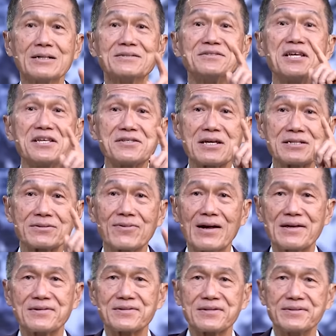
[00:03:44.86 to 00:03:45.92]
Jesus
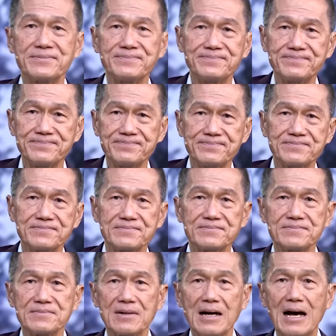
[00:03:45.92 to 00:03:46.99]
Christ
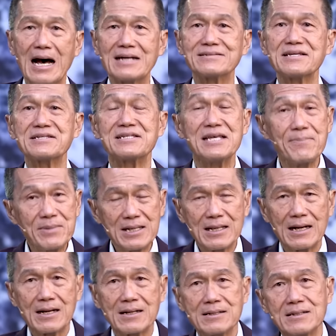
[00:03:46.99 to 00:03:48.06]
has a
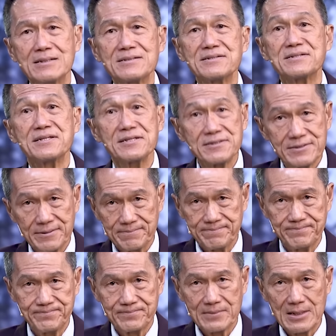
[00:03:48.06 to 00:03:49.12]
similar system.
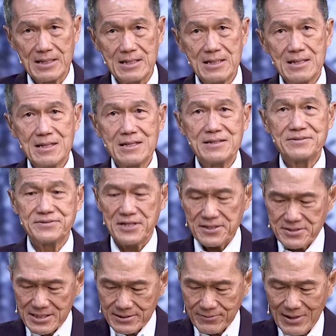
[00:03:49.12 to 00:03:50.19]

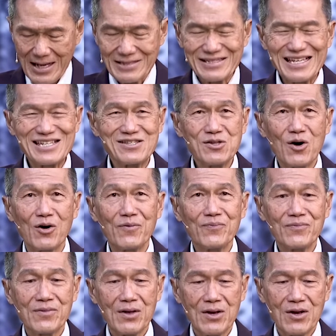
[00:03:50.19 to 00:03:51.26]
Jesus Christ is
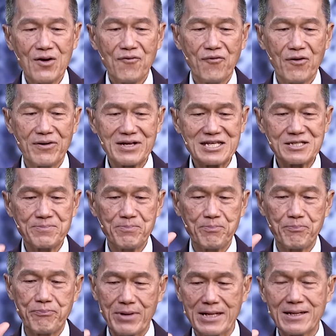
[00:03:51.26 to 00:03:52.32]
known for His
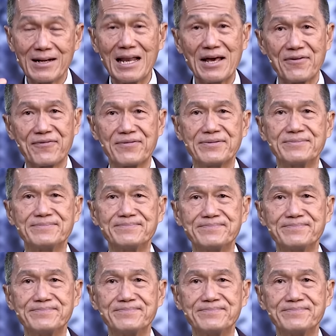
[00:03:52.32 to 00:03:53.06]
prayer life.